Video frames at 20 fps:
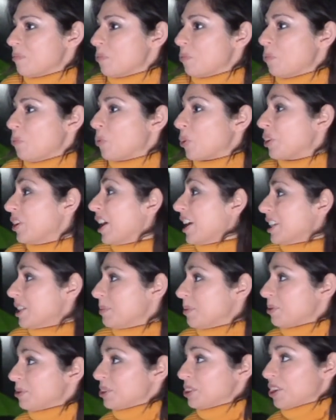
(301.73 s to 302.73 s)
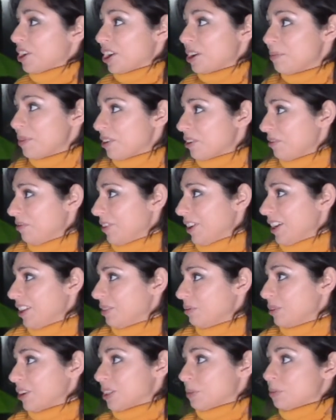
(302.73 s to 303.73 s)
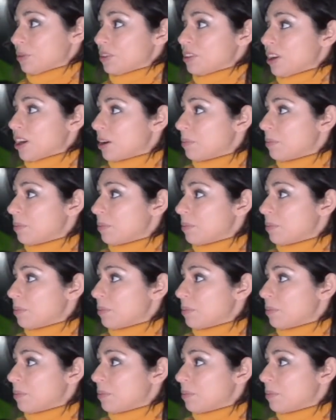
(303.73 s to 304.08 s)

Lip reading: we're not supposed to talk about our faith. We're not supposed to talk